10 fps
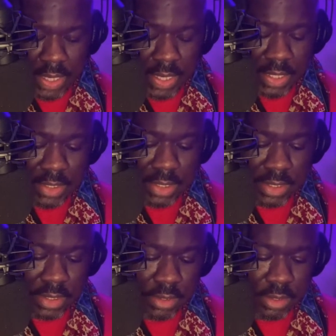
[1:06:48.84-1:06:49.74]
Into the
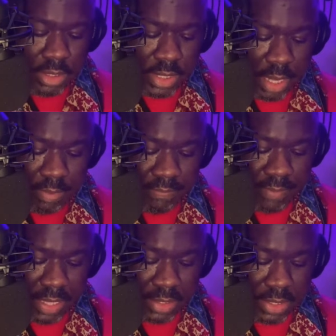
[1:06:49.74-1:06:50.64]
stillness came the
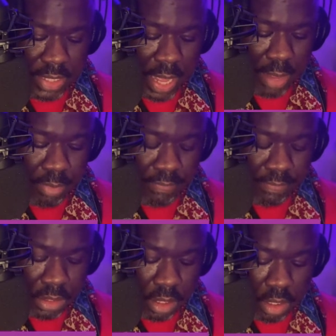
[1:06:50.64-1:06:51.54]
faint slap of
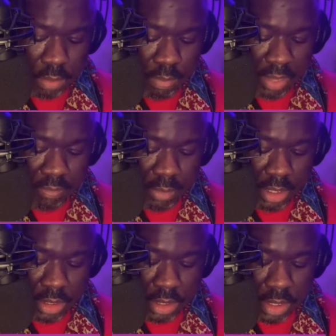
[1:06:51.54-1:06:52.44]
feet on the pavement.